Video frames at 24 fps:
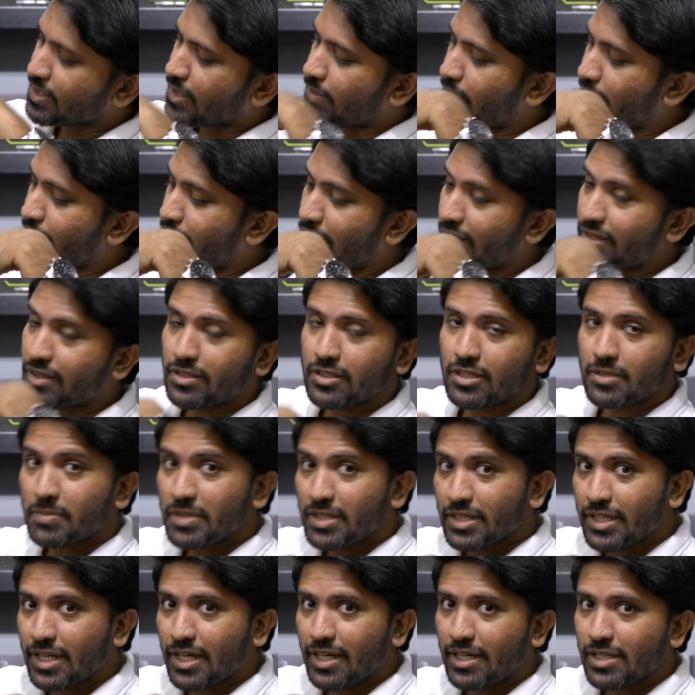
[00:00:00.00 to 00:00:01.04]
We've got
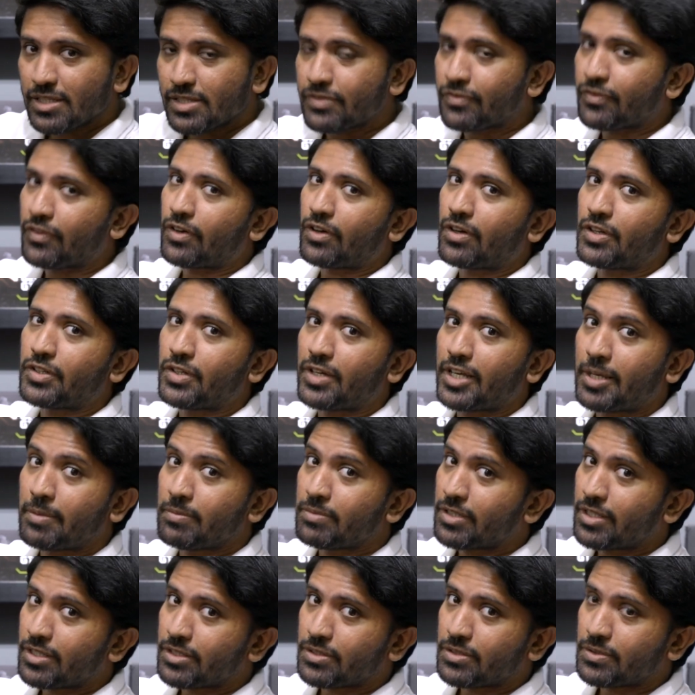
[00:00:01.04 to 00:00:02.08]
thermal guards for your
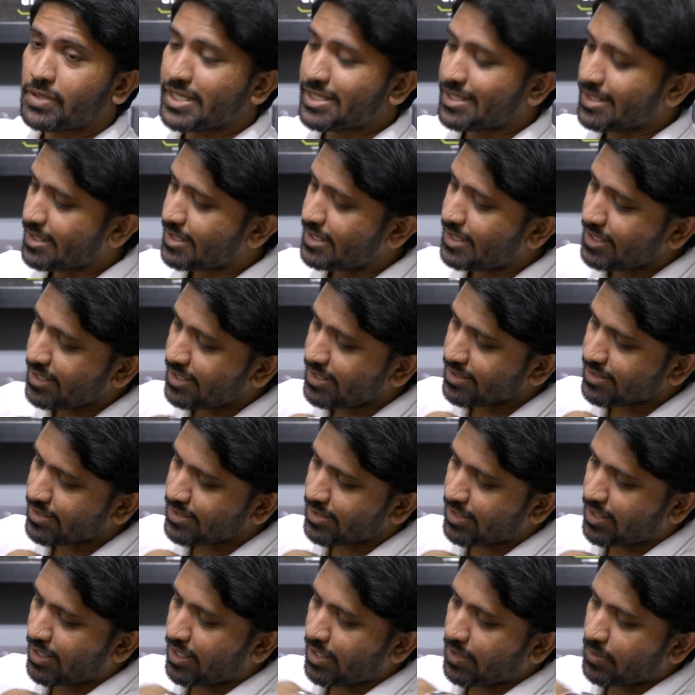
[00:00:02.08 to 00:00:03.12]
M.2 SSDs.